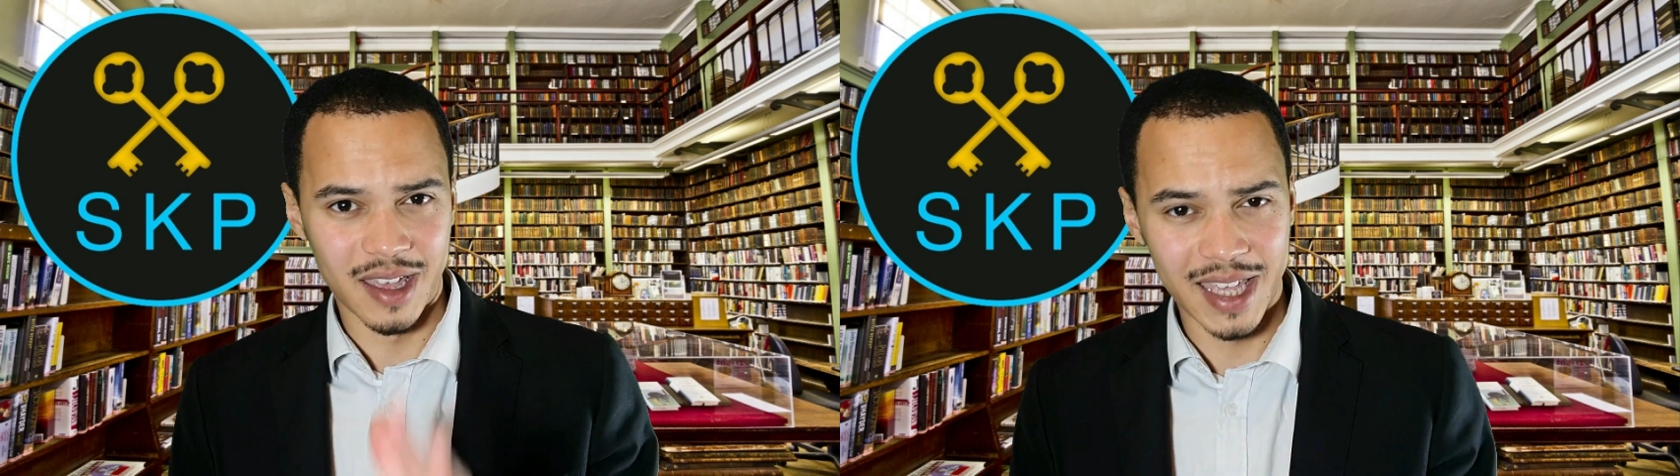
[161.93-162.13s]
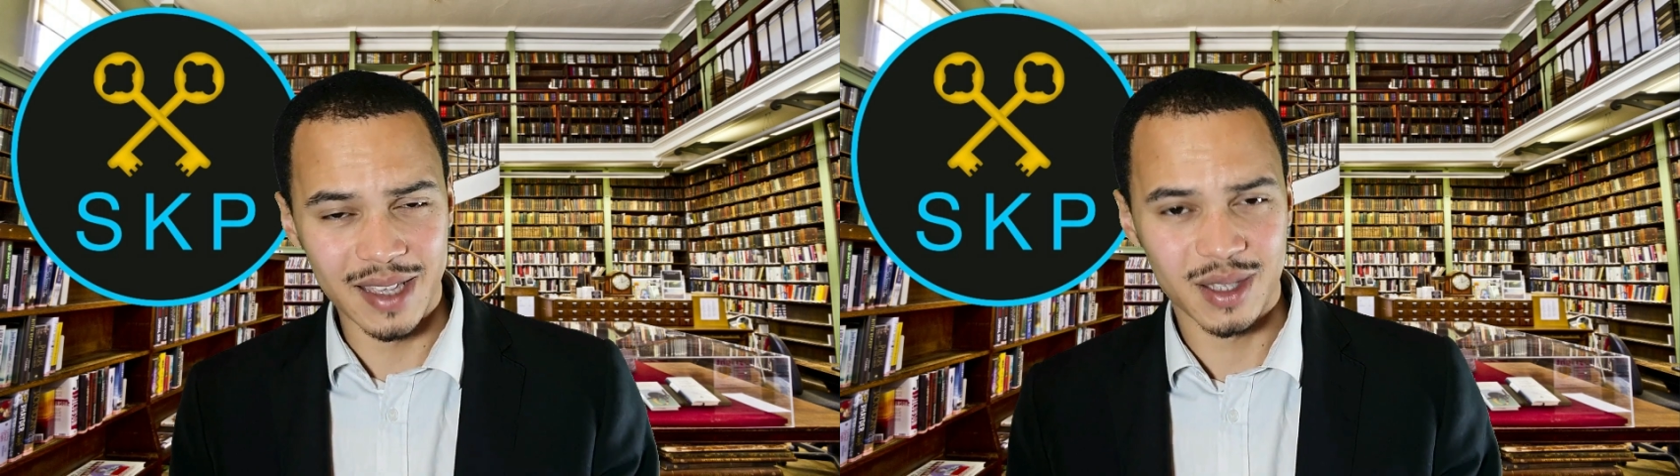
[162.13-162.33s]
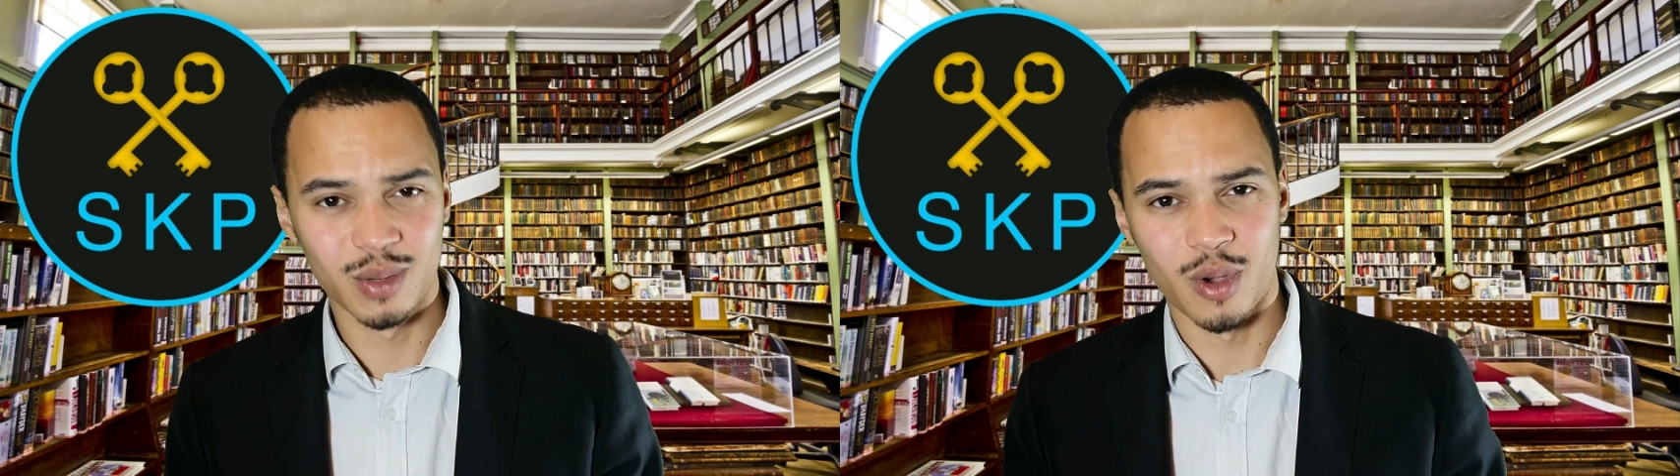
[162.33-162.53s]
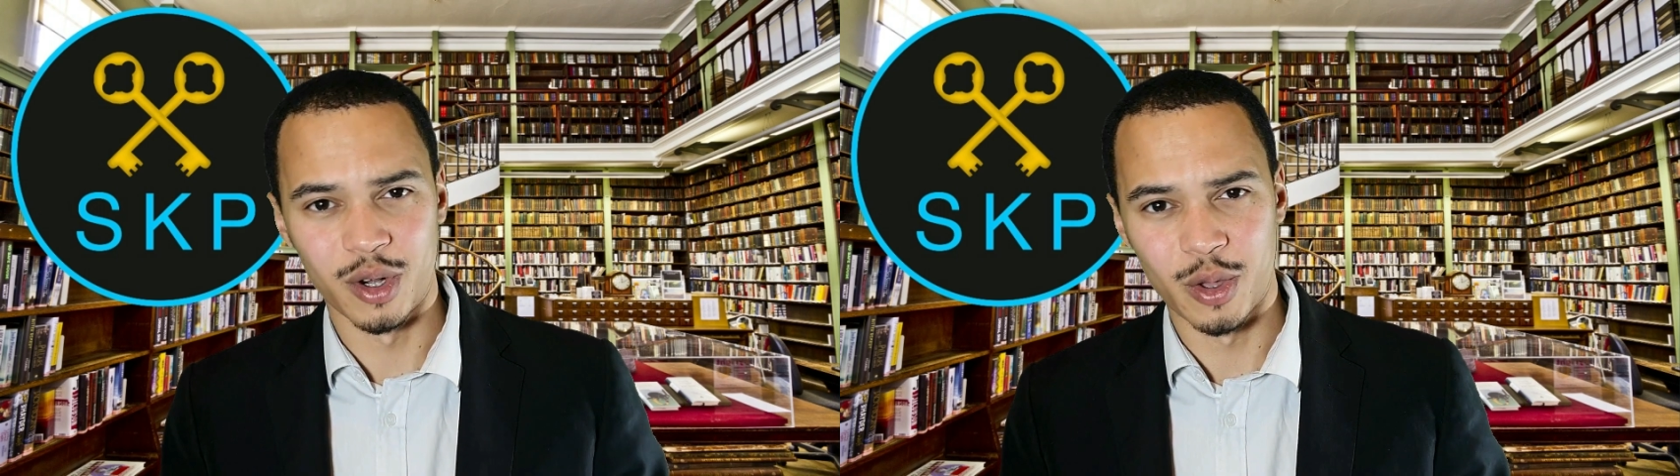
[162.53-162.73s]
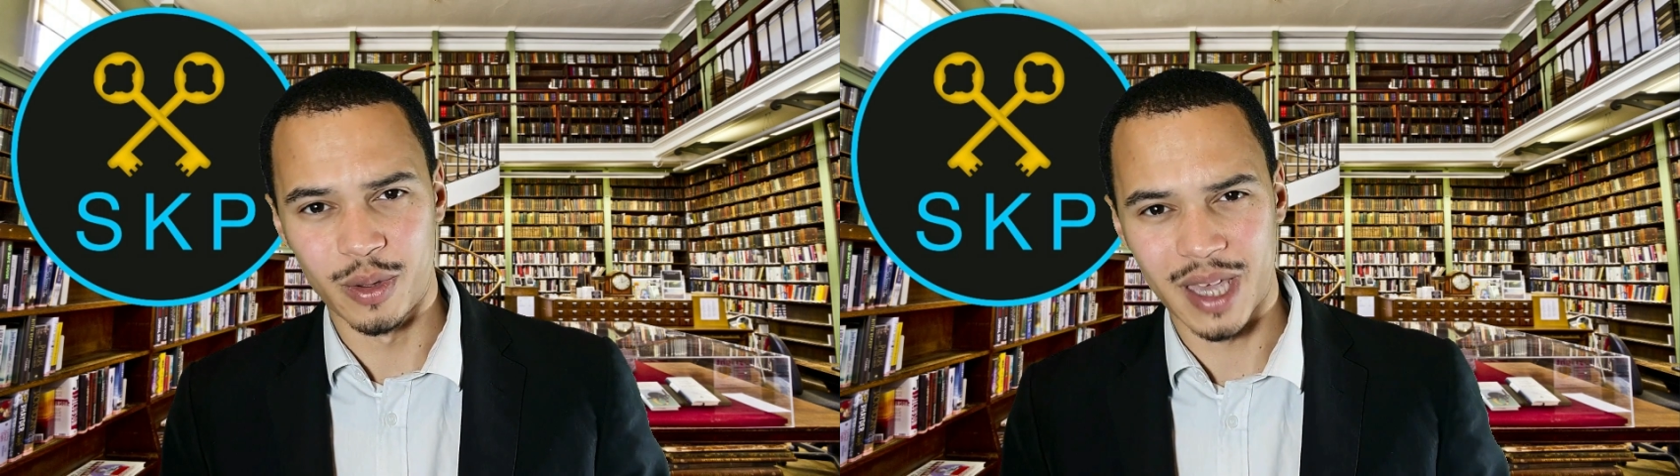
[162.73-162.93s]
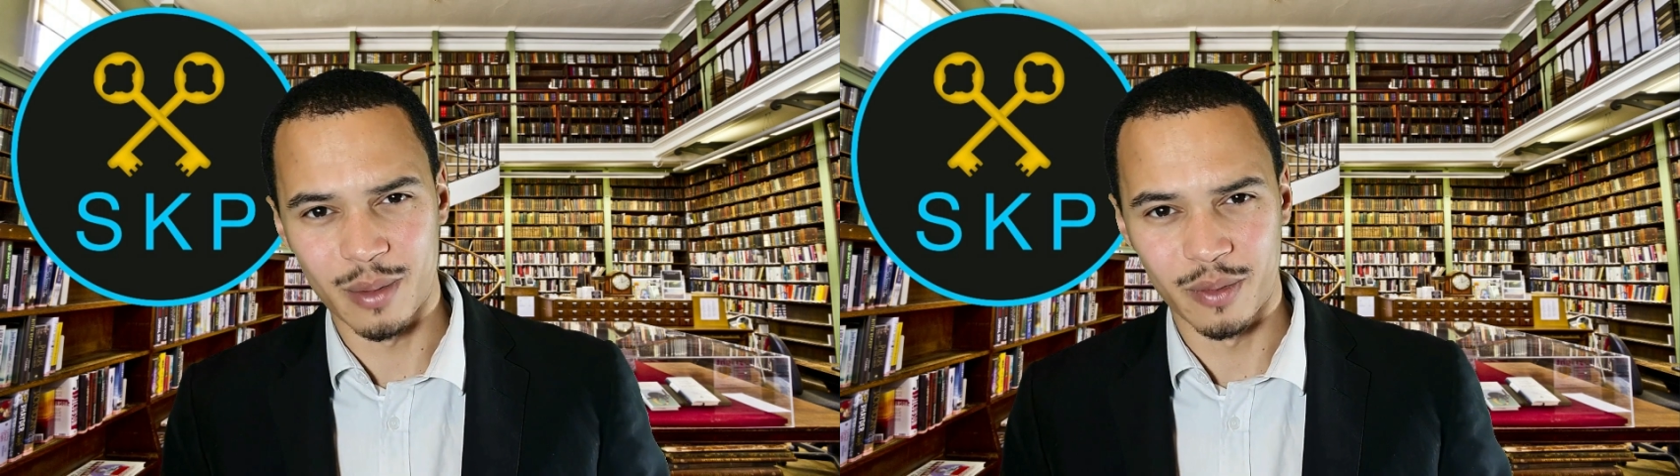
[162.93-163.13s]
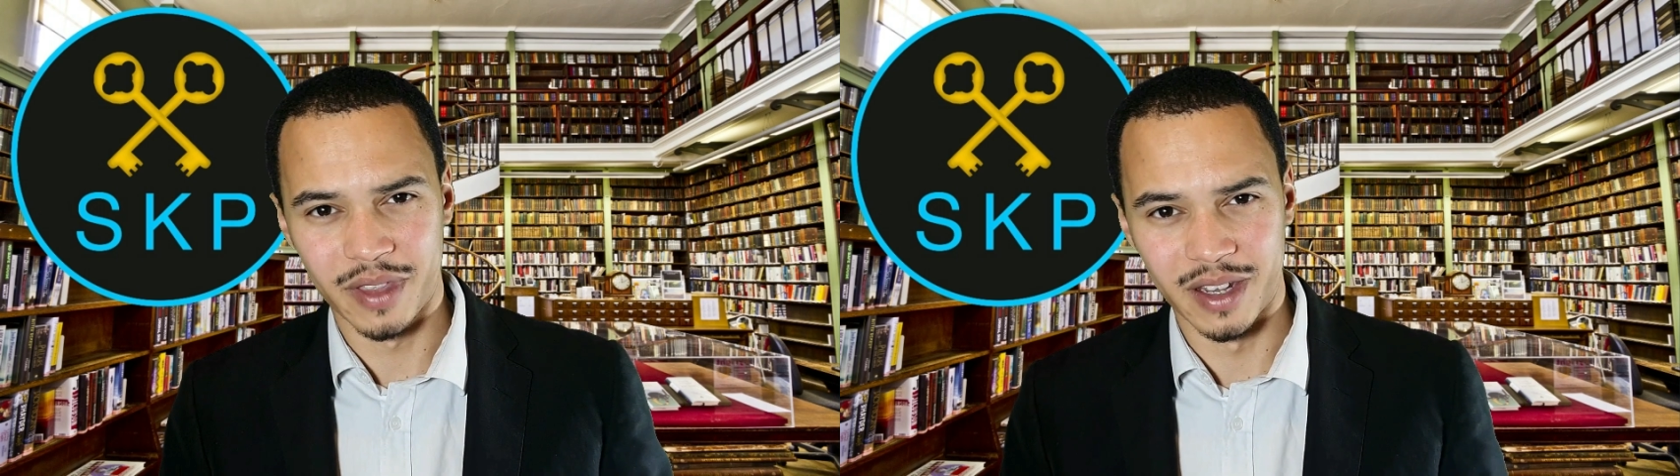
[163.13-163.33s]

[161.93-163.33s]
he's the one who came up with the